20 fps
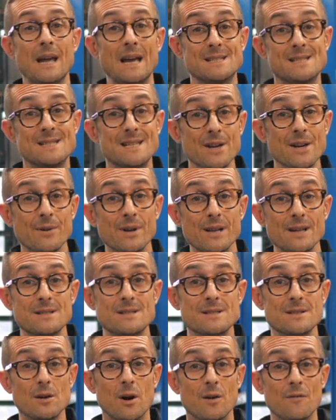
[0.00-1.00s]
a
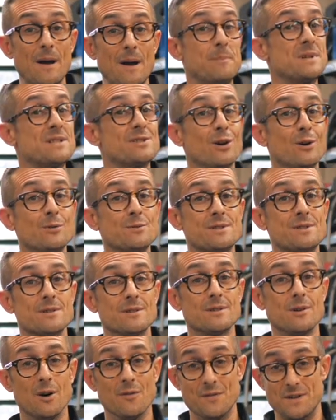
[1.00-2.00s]
series of episodes
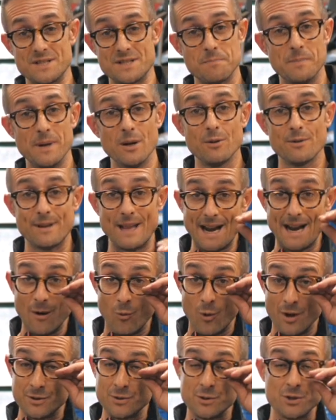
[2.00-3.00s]
of this build that I
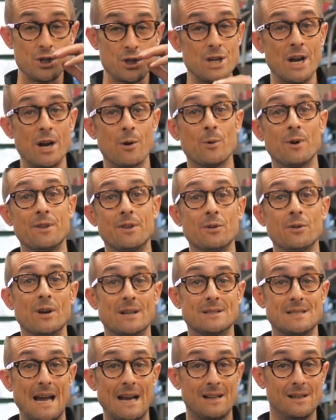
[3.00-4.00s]
want to share with you
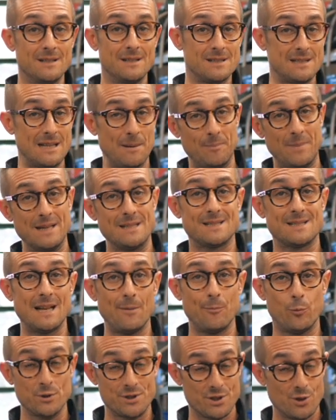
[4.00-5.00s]
exactly step by
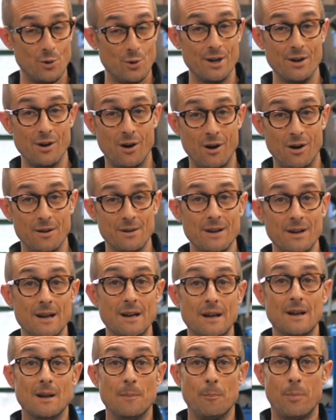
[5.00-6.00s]
step what's going on.
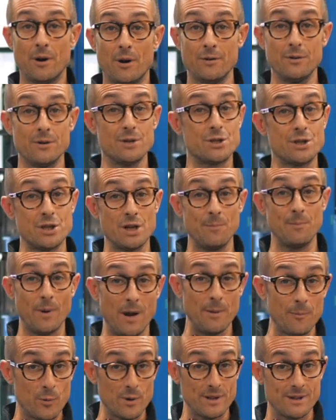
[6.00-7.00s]
Partnership
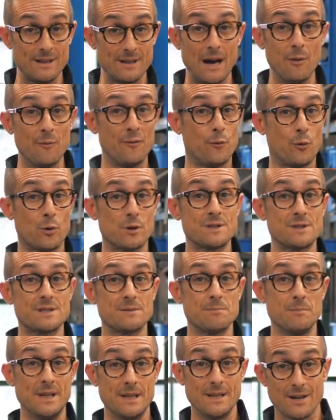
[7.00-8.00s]
up with
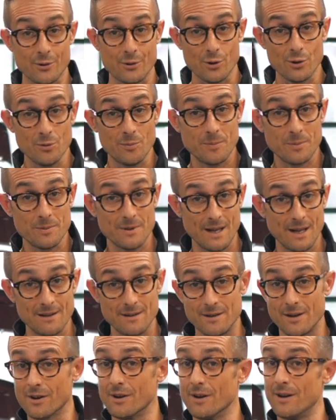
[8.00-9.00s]
Downforce Media Group that
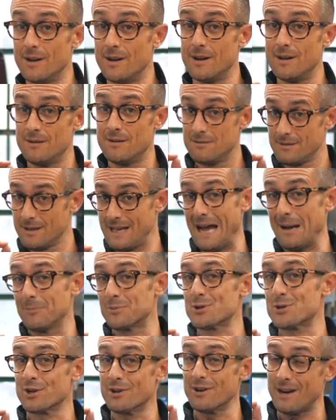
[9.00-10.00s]
they're gonna
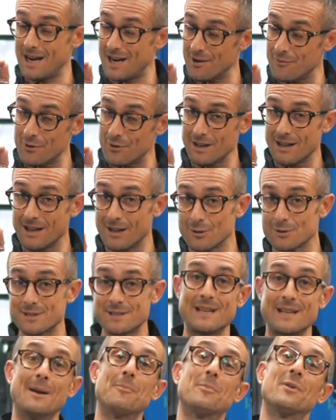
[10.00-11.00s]
capture every little
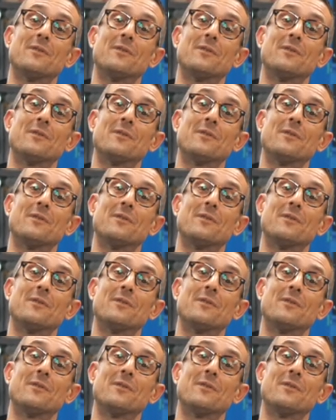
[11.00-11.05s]
step